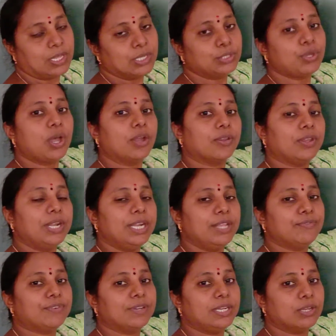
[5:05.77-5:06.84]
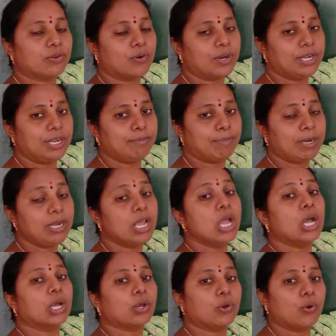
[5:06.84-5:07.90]
So how can I define a coordinate bond?
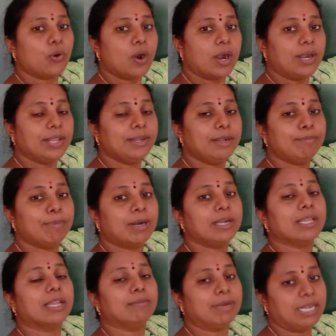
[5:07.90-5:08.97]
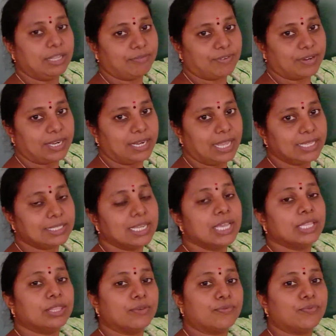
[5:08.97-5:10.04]
Co-ordinate bond can be defined as
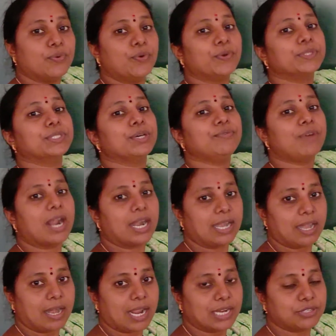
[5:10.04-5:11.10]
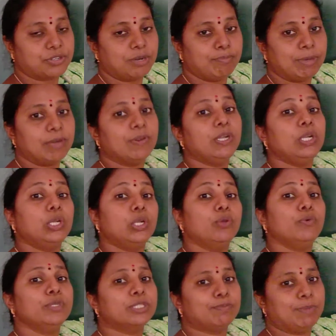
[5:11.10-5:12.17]
the force of attraction between
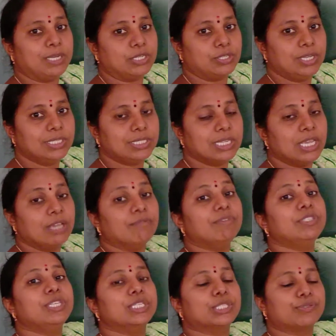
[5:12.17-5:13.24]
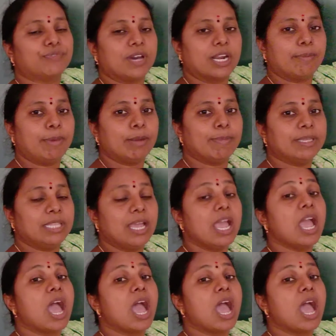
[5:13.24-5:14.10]
two species which is formed by the